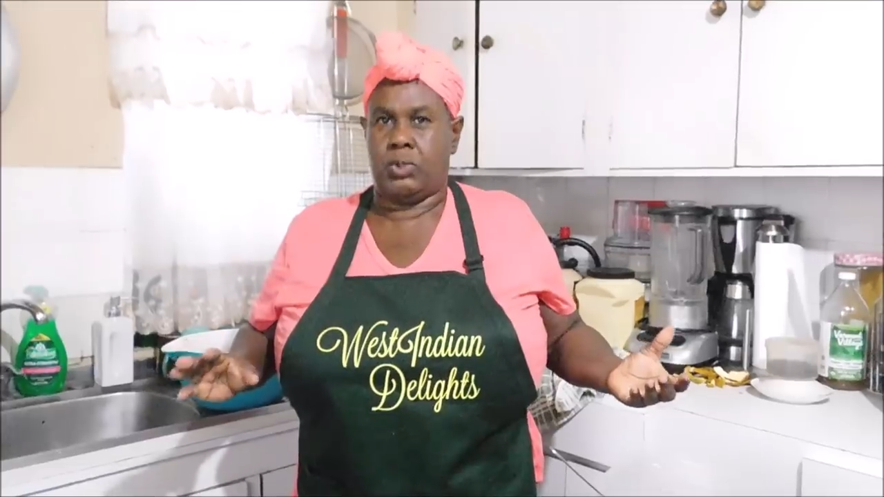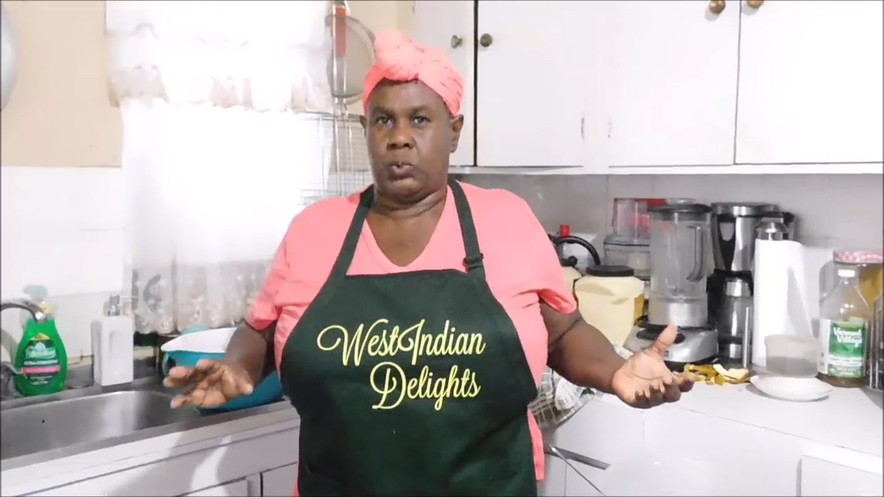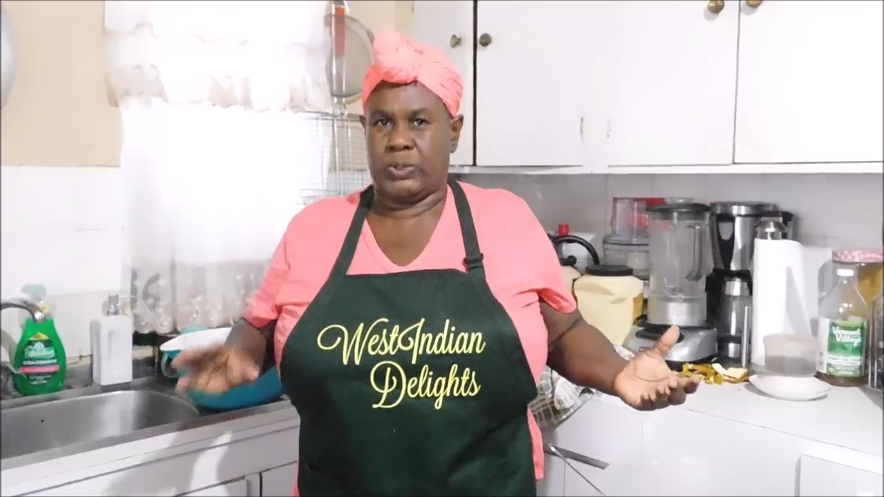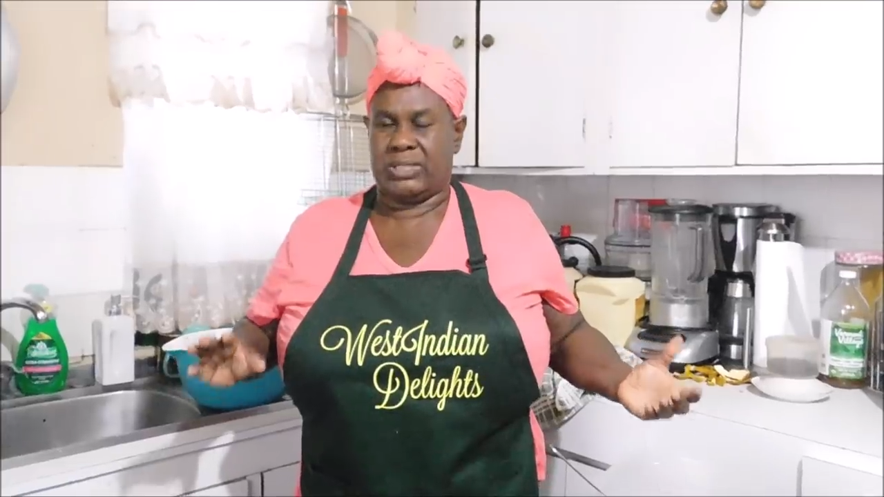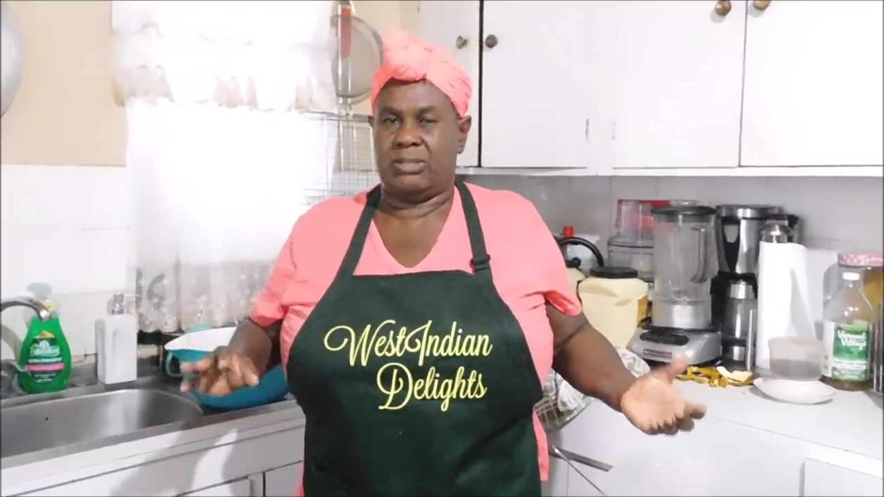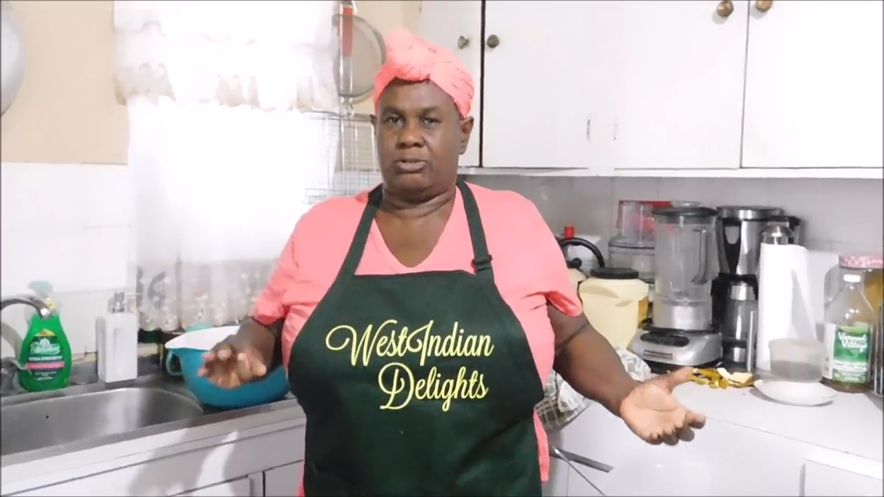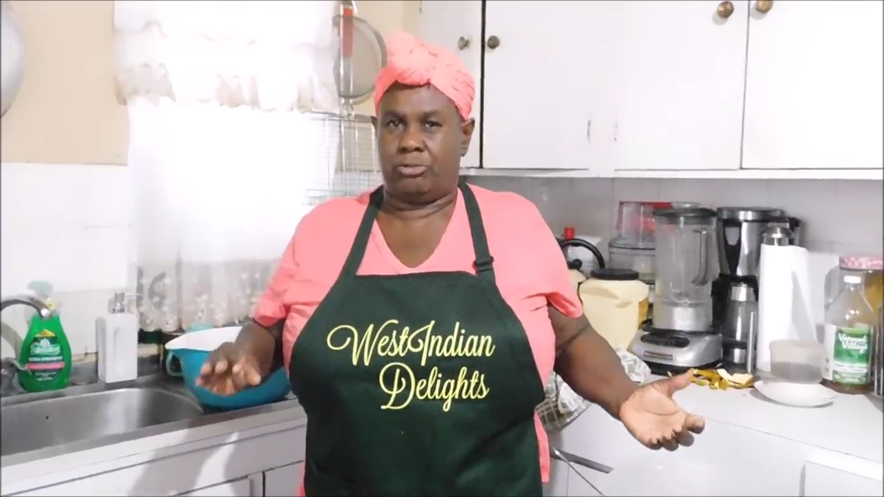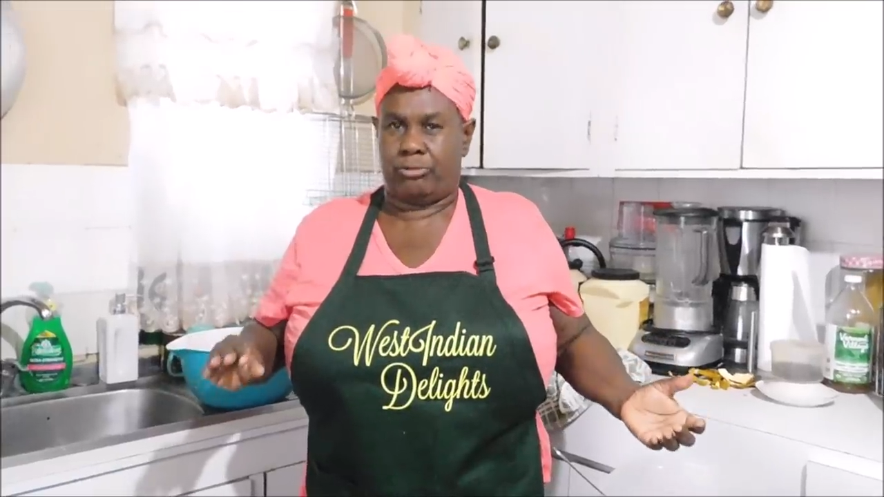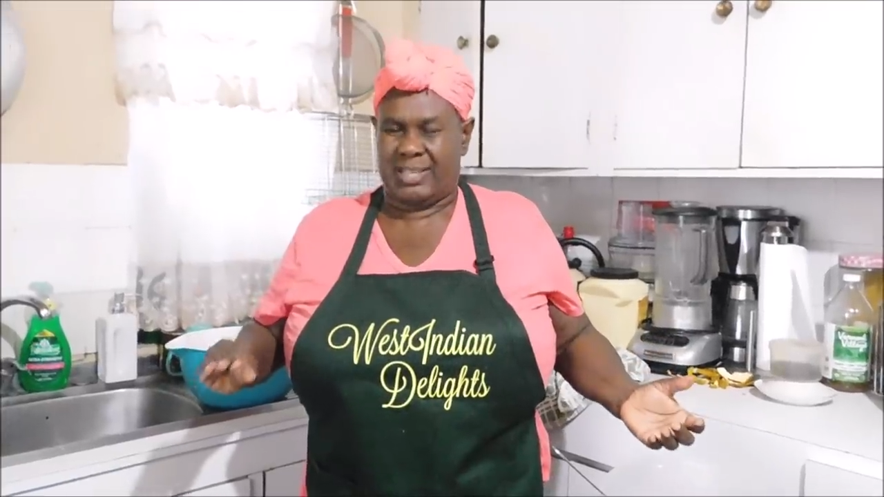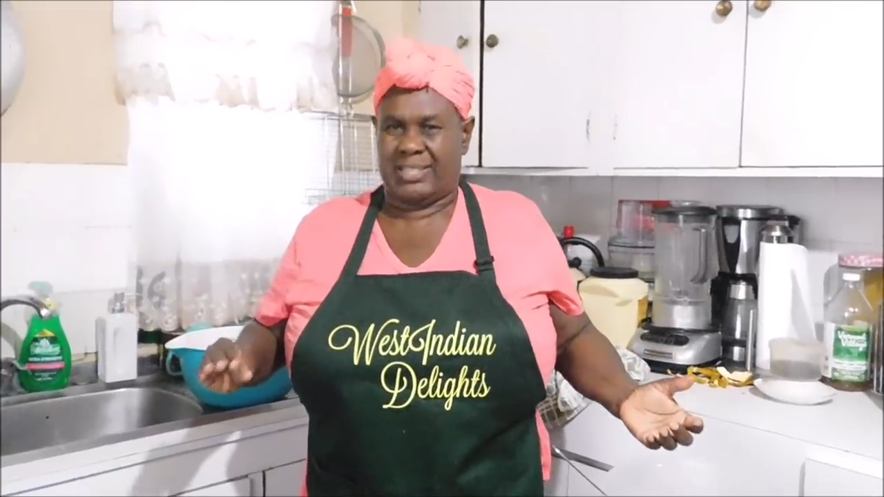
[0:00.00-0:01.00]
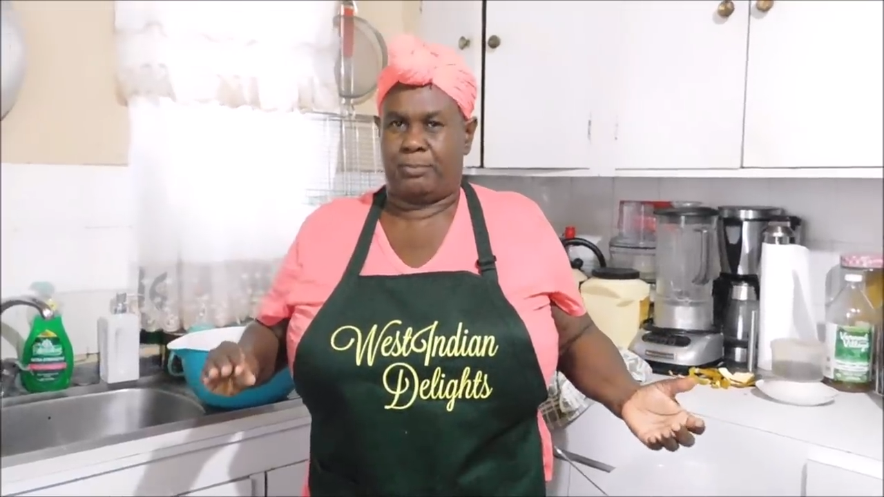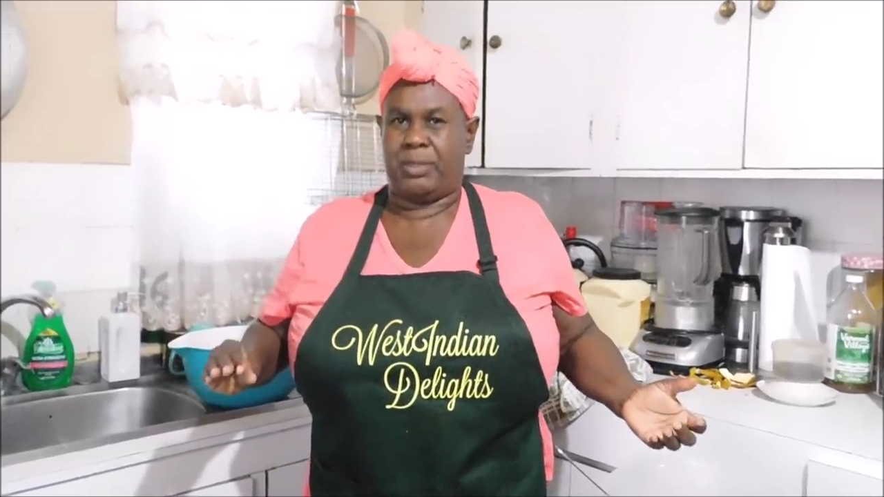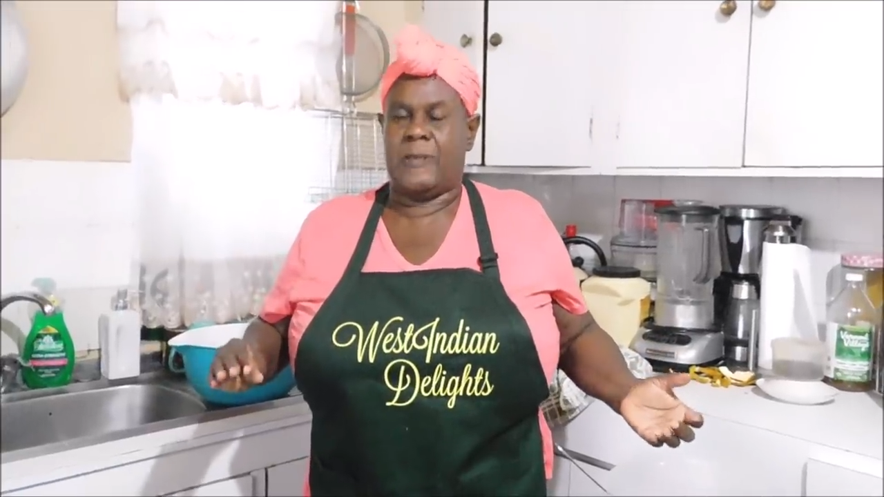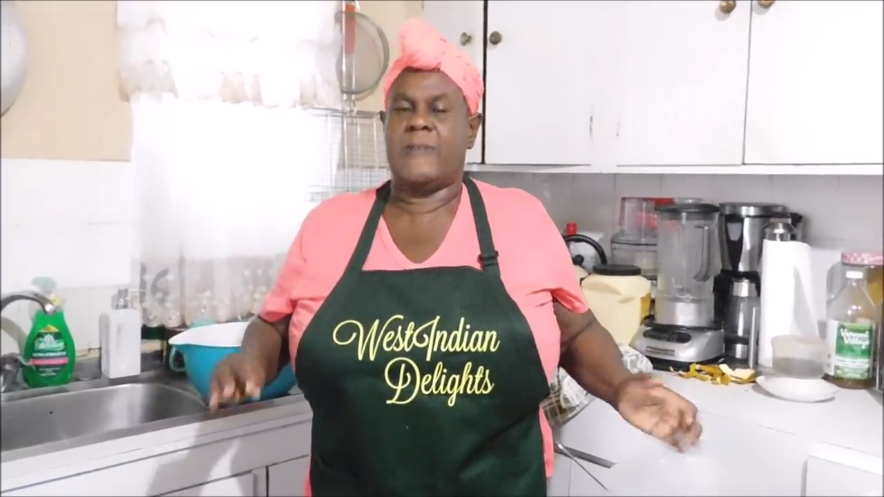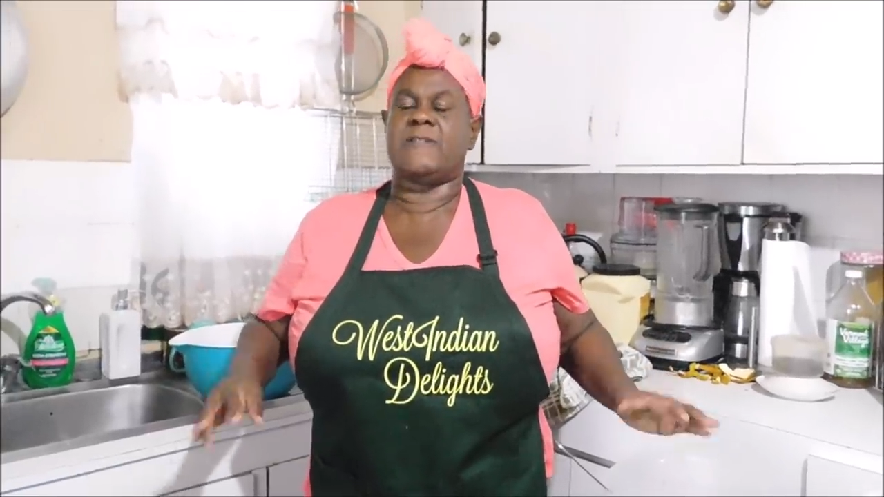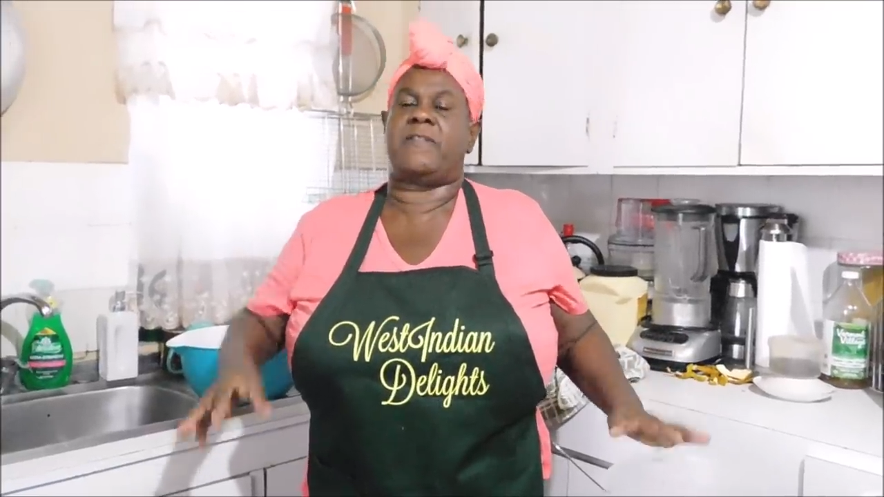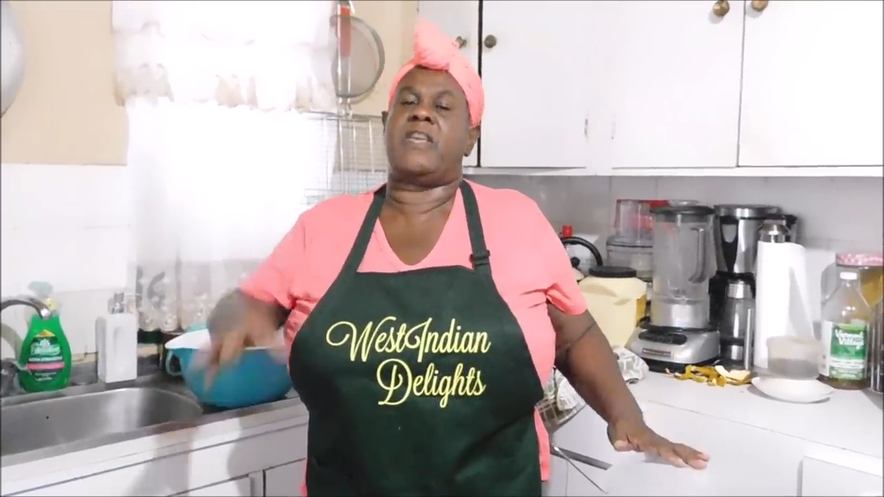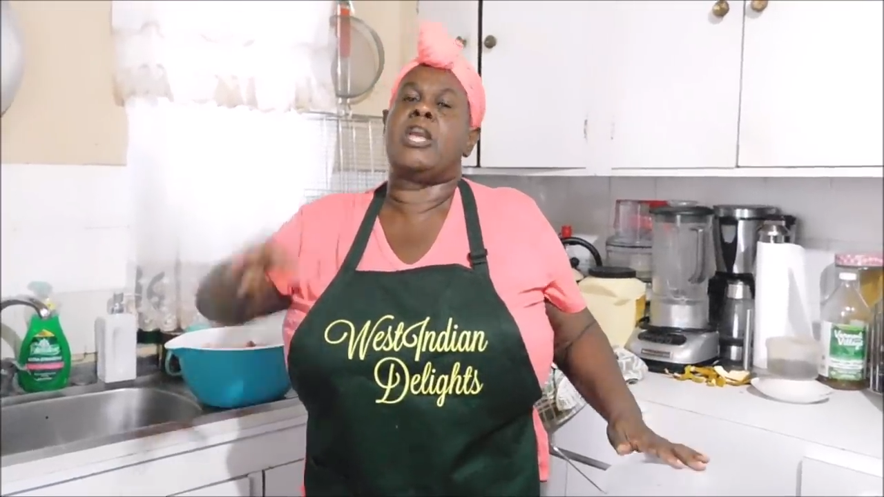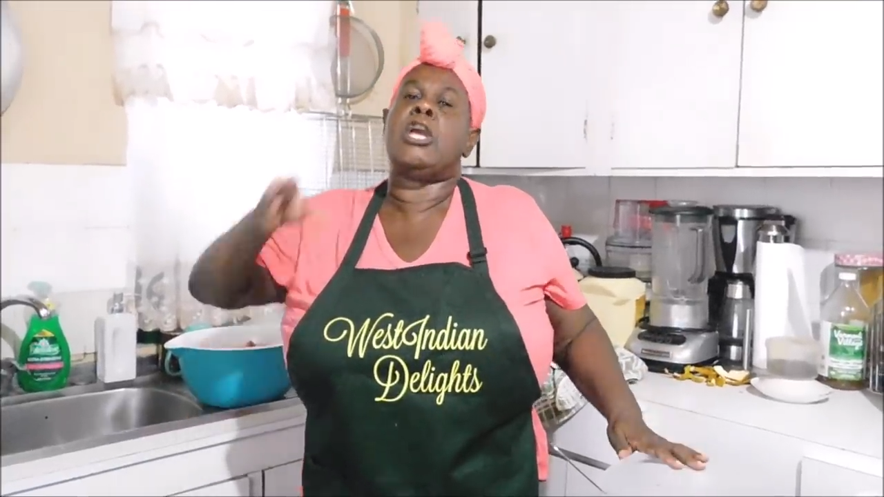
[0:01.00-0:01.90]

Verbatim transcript: using recipe is the